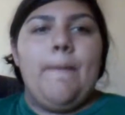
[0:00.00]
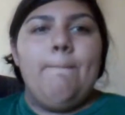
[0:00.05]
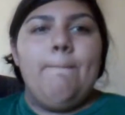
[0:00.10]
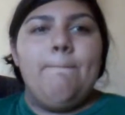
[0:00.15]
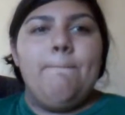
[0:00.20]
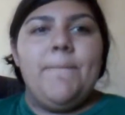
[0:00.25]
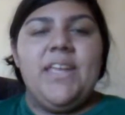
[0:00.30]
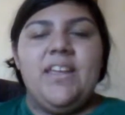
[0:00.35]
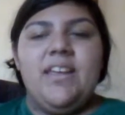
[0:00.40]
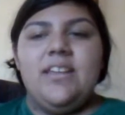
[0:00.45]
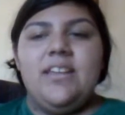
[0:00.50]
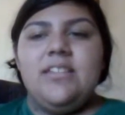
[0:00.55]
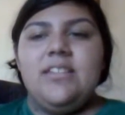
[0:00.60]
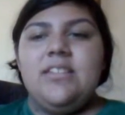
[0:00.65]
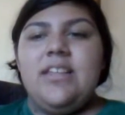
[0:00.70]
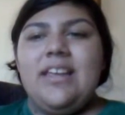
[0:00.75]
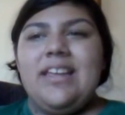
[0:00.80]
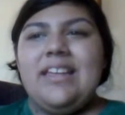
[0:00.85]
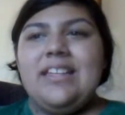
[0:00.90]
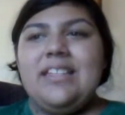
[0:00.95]

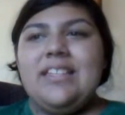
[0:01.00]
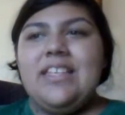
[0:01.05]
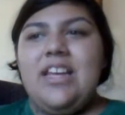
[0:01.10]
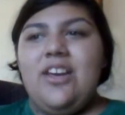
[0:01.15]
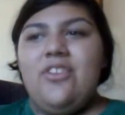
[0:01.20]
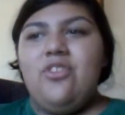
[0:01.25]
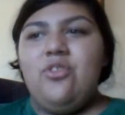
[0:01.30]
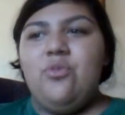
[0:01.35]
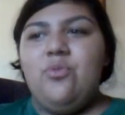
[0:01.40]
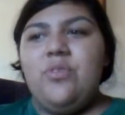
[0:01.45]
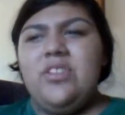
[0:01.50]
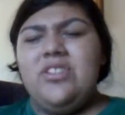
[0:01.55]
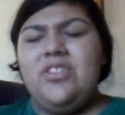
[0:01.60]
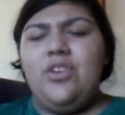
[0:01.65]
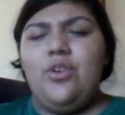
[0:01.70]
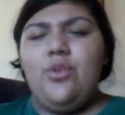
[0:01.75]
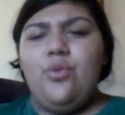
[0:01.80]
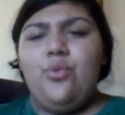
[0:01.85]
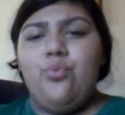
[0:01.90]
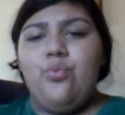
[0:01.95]
Because I guess the other ones
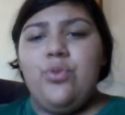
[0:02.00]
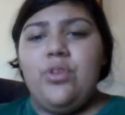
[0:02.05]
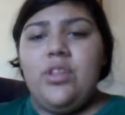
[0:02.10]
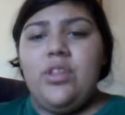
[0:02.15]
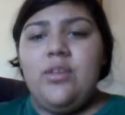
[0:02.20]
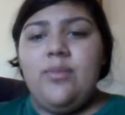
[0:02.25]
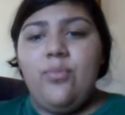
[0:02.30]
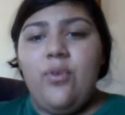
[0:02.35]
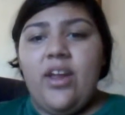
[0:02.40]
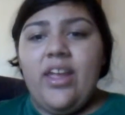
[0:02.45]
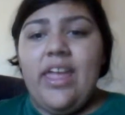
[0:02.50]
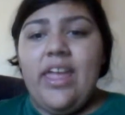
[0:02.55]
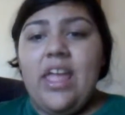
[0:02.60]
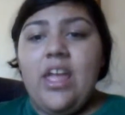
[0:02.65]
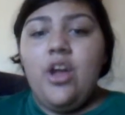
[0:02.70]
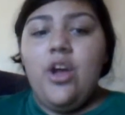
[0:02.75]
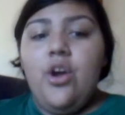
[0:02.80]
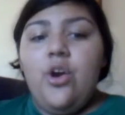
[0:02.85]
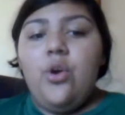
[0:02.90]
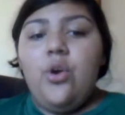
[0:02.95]
are really bright.
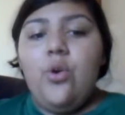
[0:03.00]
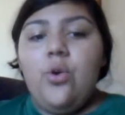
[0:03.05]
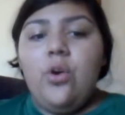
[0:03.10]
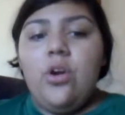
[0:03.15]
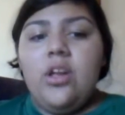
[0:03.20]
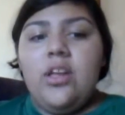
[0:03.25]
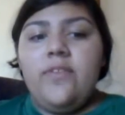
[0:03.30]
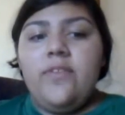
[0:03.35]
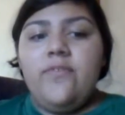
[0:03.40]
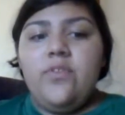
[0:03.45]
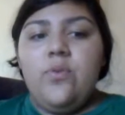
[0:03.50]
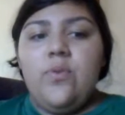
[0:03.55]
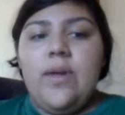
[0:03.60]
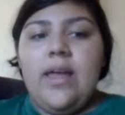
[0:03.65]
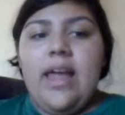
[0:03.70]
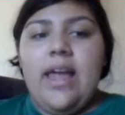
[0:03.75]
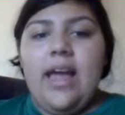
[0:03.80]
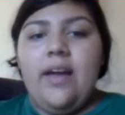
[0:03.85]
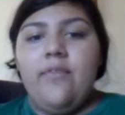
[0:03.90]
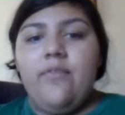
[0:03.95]
Or if you
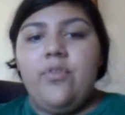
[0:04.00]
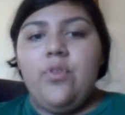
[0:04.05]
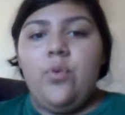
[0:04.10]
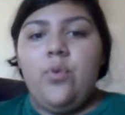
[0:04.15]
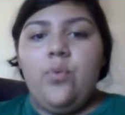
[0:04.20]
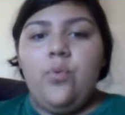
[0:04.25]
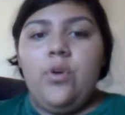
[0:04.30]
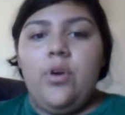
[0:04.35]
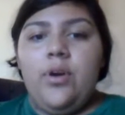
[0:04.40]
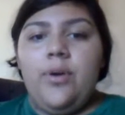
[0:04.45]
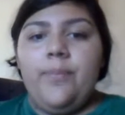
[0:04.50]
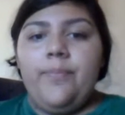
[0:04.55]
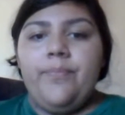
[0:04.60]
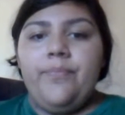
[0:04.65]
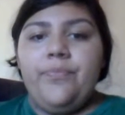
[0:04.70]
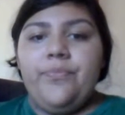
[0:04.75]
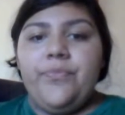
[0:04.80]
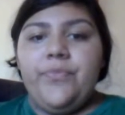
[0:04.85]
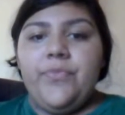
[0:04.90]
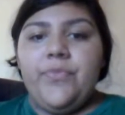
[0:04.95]
have the
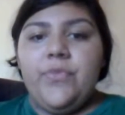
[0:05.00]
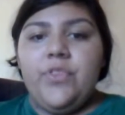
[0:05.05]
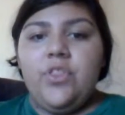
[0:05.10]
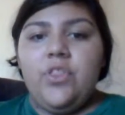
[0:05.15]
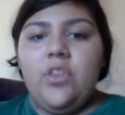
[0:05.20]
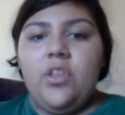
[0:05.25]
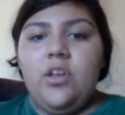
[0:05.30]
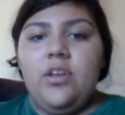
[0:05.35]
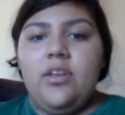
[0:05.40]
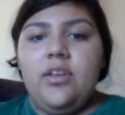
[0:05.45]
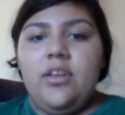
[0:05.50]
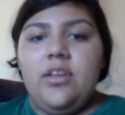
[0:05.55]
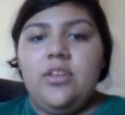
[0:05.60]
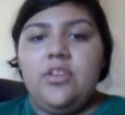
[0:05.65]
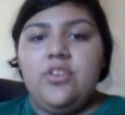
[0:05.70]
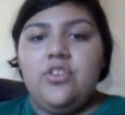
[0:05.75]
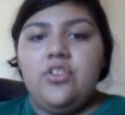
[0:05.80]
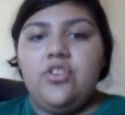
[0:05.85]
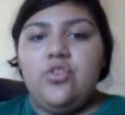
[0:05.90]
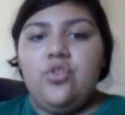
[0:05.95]

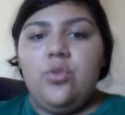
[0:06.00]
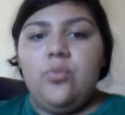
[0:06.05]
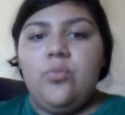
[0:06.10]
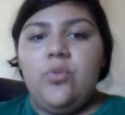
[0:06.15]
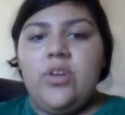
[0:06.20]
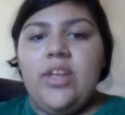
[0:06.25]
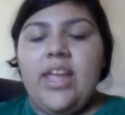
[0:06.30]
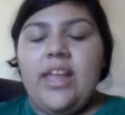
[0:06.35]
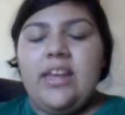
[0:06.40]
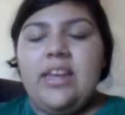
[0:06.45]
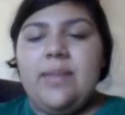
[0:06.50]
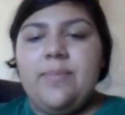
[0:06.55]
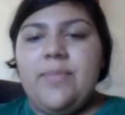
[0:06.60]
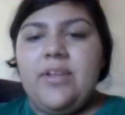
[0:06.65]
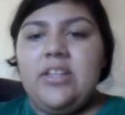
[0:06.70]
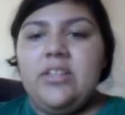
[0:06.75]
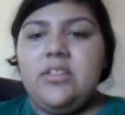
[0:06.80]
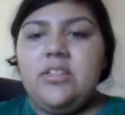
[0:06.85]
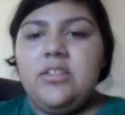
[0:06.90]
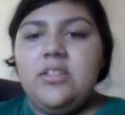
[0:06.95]
just normal candy
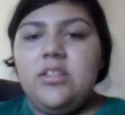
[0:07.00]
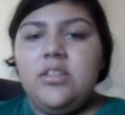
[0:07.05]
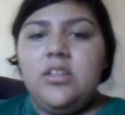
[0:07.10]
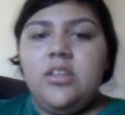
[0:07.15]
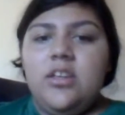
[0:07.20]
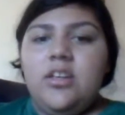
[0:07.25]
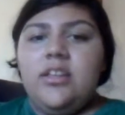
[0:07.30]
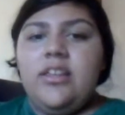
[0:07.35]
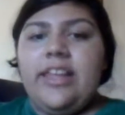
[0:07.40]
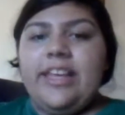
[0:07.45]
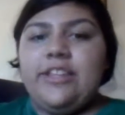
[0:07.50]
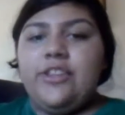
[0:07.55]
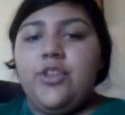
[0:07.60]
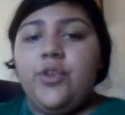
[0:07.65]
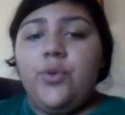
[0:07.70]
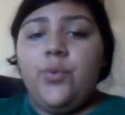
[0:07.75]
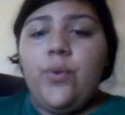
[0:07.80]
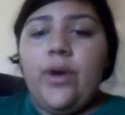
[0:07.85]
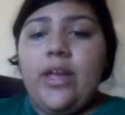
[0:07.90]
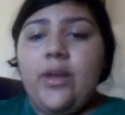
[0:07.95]
melts, like
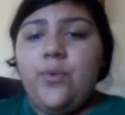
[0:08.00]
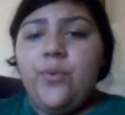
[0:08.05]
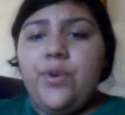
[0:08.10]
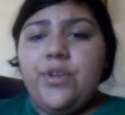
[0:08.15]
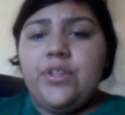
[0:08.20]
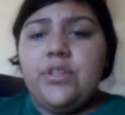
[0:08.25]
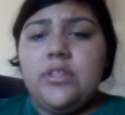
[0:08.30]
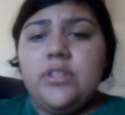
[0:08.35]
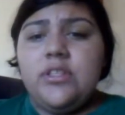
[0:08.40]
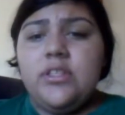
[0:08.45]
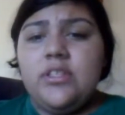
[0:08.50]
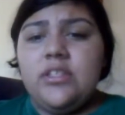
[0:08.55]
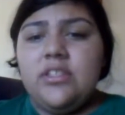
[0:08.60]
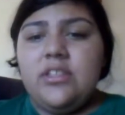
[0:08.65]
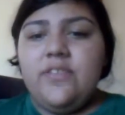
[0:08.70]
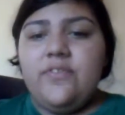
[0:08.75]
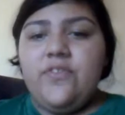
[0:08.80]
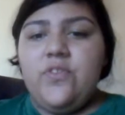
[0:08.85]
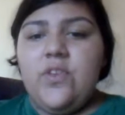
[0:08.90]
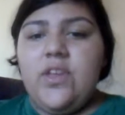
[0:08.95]
the white ones,
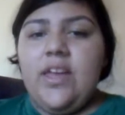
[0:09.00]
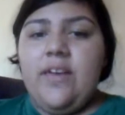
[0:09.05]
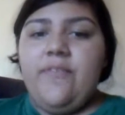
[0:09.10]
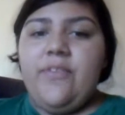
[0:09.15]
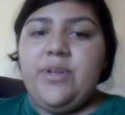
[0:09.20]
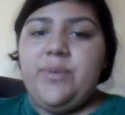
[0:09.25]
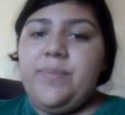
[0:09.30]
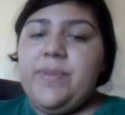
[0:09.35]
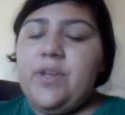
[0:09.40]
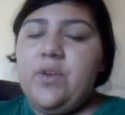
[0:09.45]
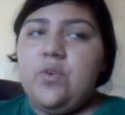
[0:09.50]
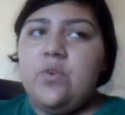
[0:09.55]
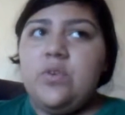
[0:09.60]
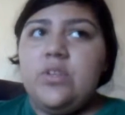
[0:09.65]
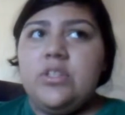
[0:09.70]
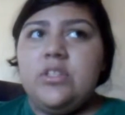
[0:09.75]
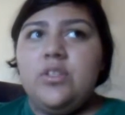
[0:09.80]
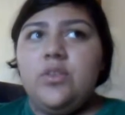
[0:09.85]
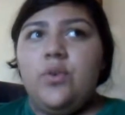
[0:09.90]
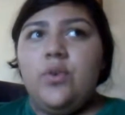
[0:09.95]
if you can't find pink
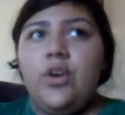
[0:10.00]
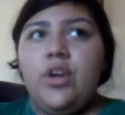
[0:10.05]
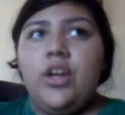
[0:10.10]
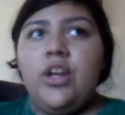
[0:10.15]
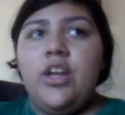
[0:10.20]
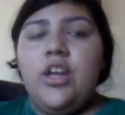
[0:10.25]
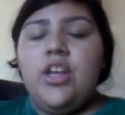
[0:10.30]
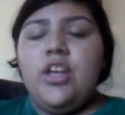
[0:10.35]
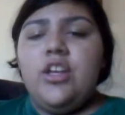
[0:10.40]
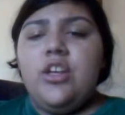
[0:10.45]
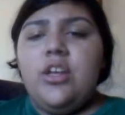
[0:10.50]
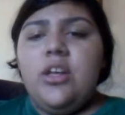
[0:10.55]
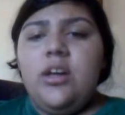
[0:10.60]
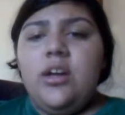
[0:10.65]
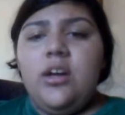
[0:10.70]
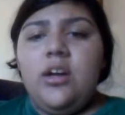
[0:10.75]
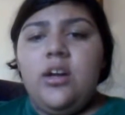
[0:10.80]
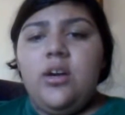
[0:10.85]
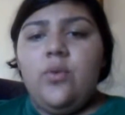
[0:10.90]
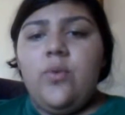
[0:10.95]
ones, or
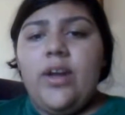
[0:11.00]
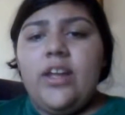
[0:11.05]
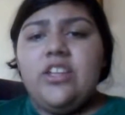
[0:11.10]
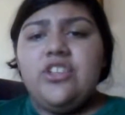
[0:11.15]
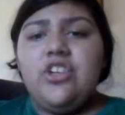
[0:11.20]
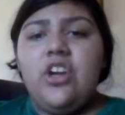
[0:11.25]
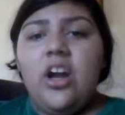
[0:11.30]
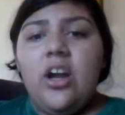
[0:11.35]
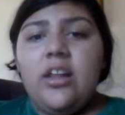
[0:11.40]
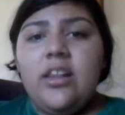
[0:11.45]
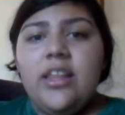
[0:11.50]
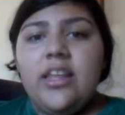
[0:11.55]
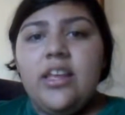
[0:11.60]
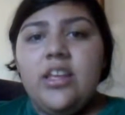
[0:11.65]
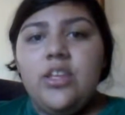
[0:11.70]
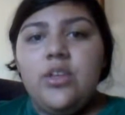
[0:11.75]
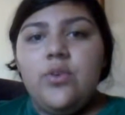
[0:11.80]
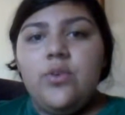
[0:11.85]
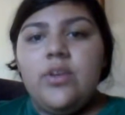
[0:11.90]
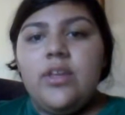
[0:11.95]
white chocolate,
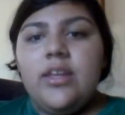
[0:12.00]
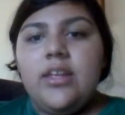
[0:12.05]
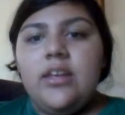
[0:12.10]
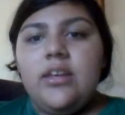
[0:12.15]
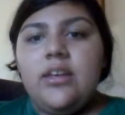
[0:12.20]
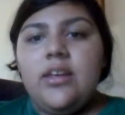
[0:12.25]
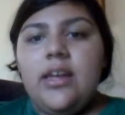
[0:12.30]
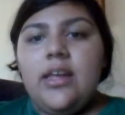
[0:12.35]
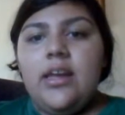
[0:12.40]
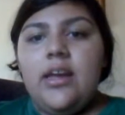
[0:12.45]
you can